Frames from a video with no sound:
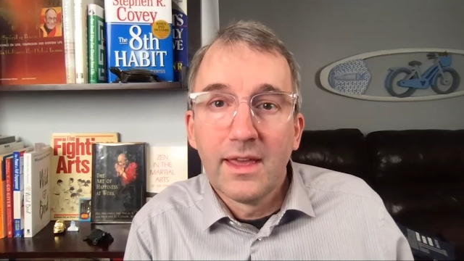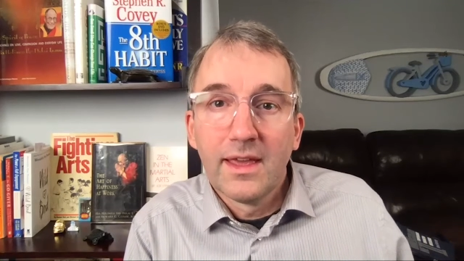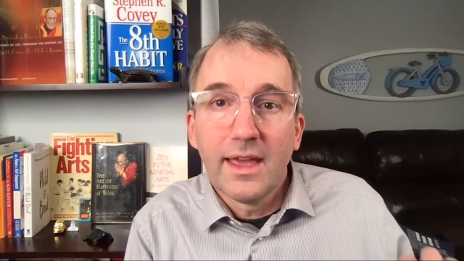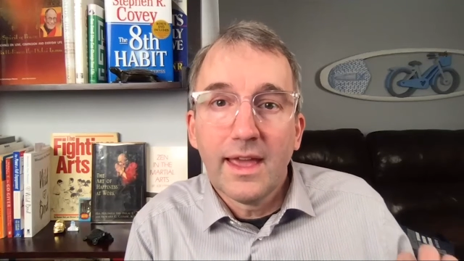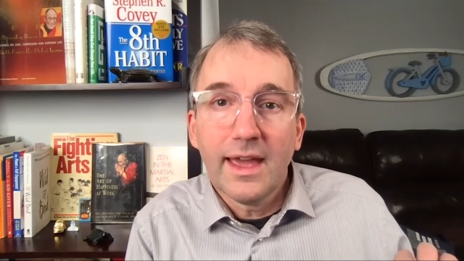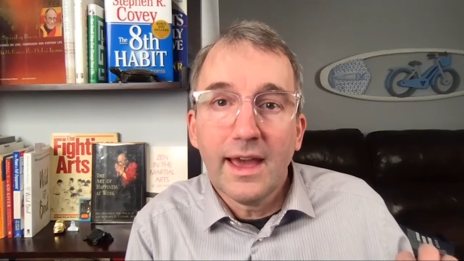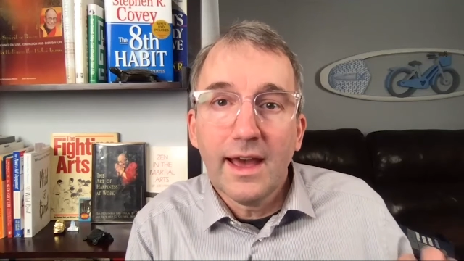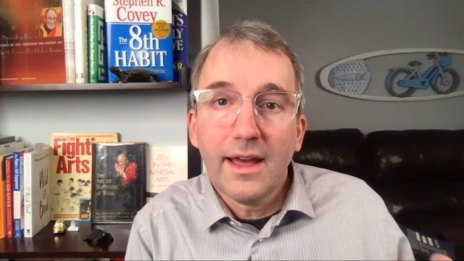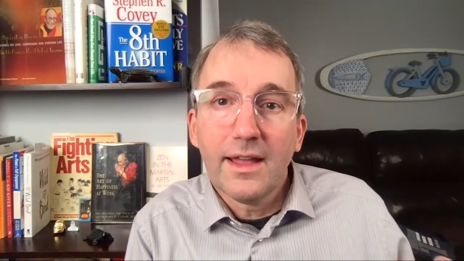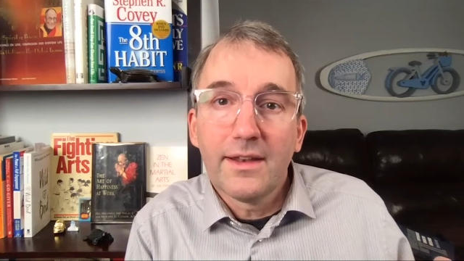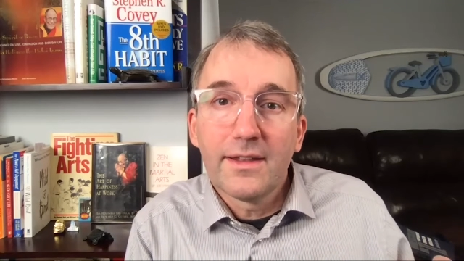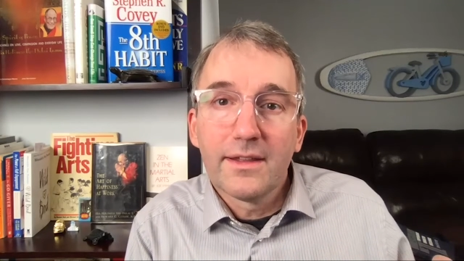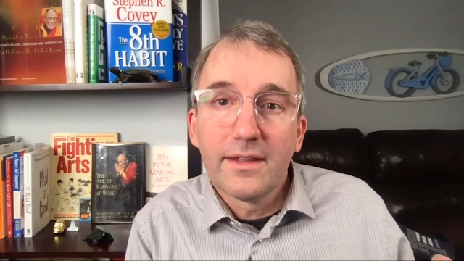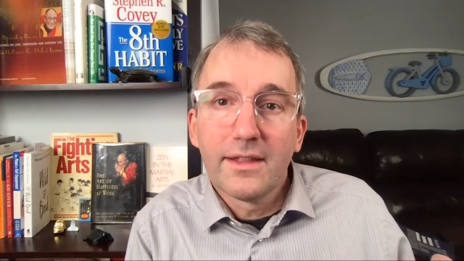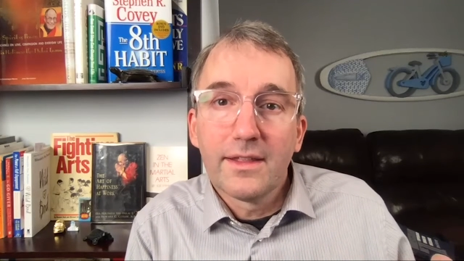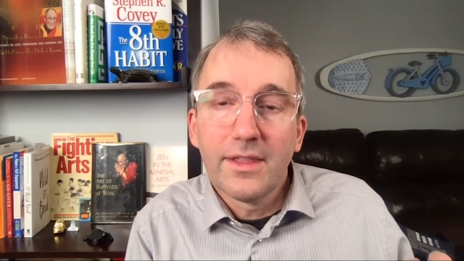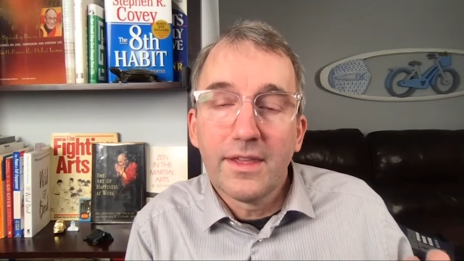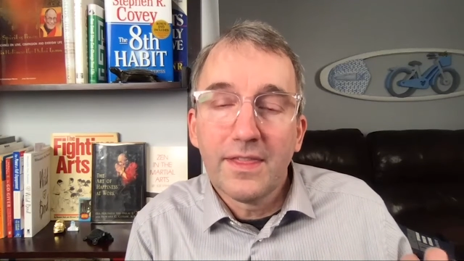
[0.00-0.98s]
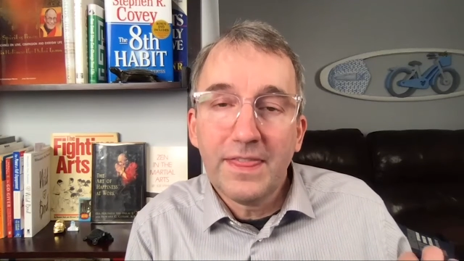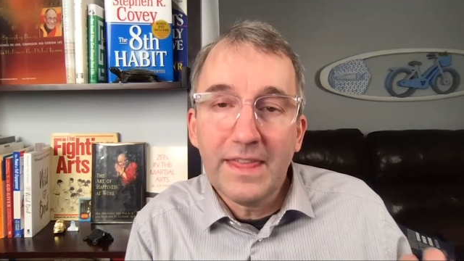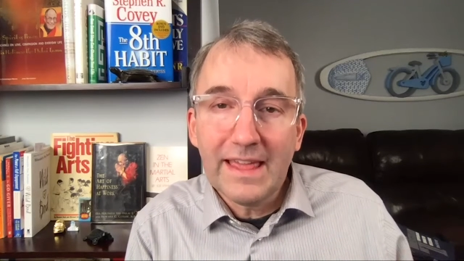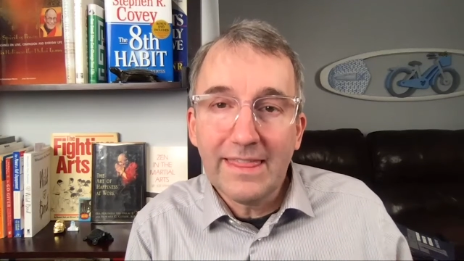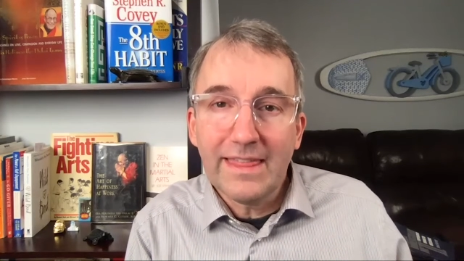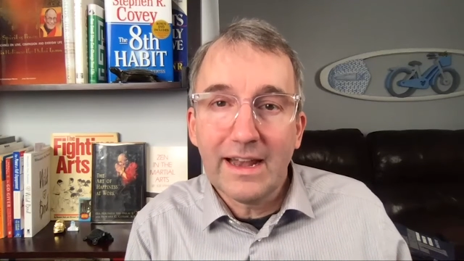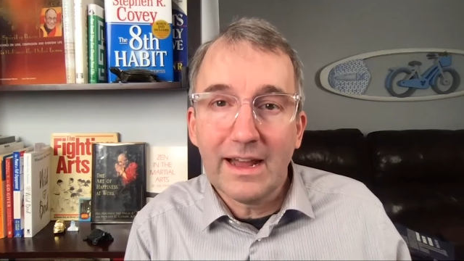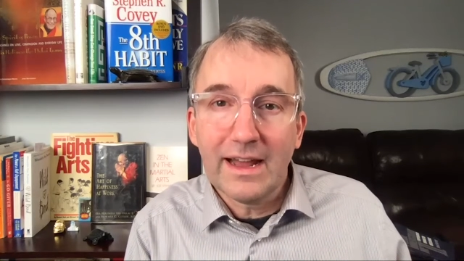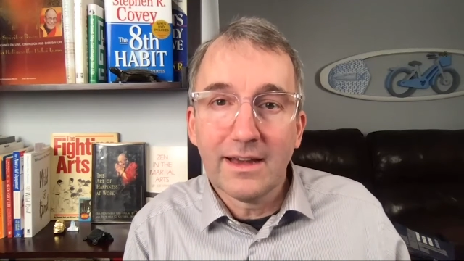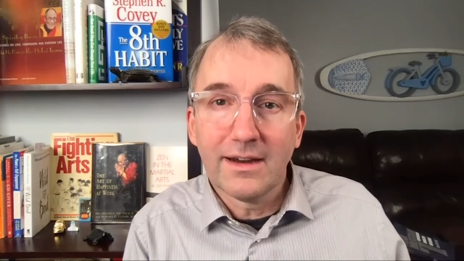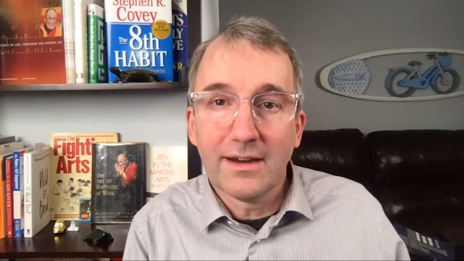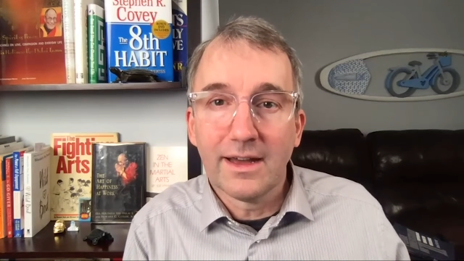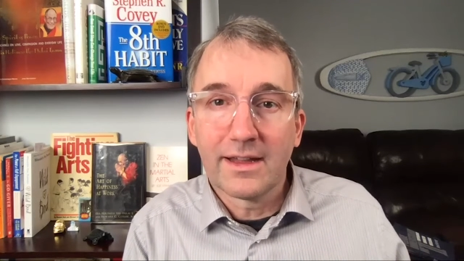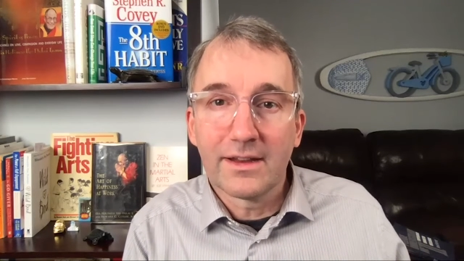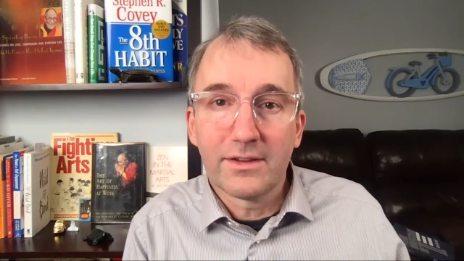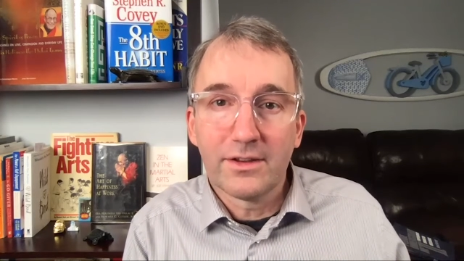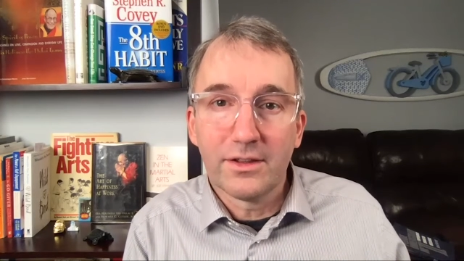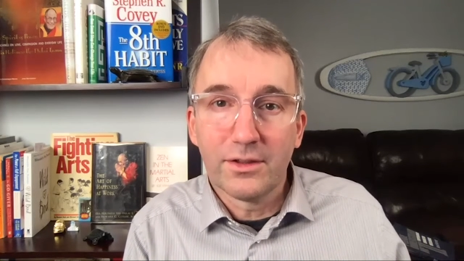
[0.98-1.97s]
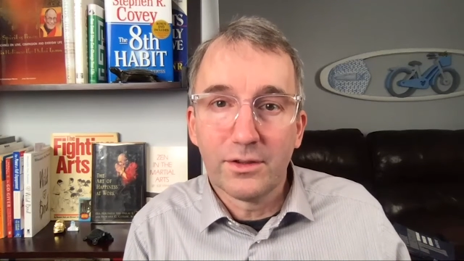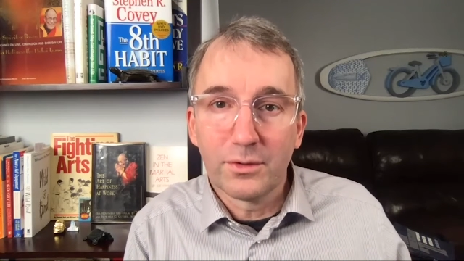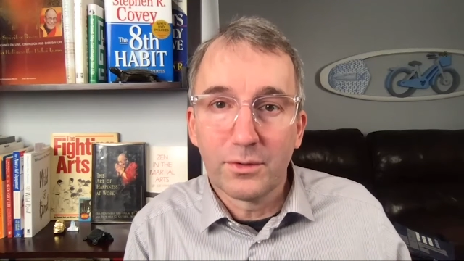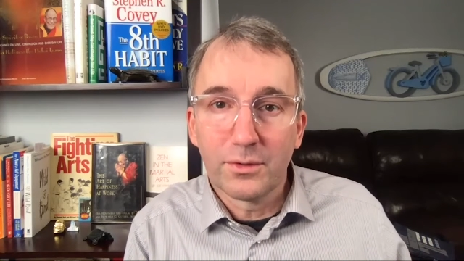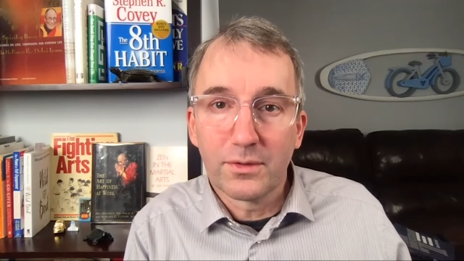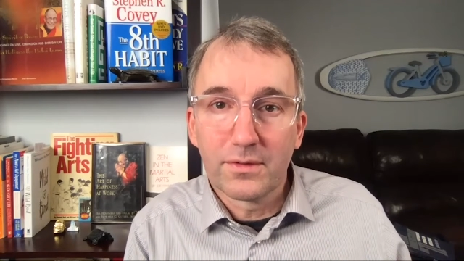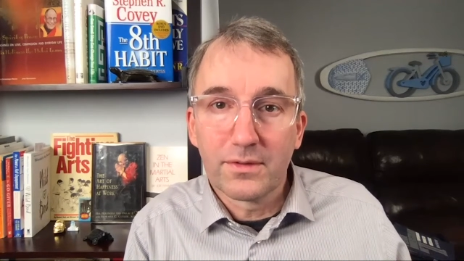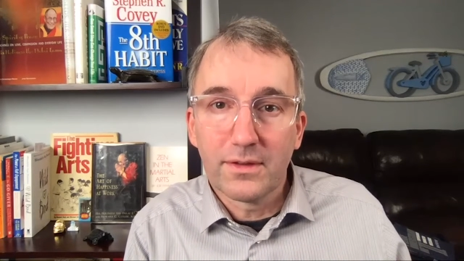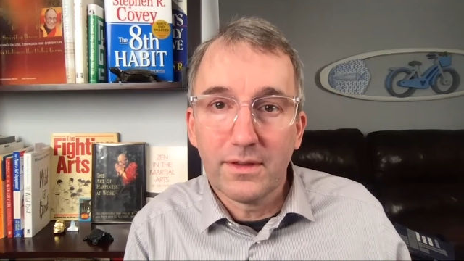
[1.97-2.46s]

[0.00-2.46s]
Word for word: And the thing that I like to use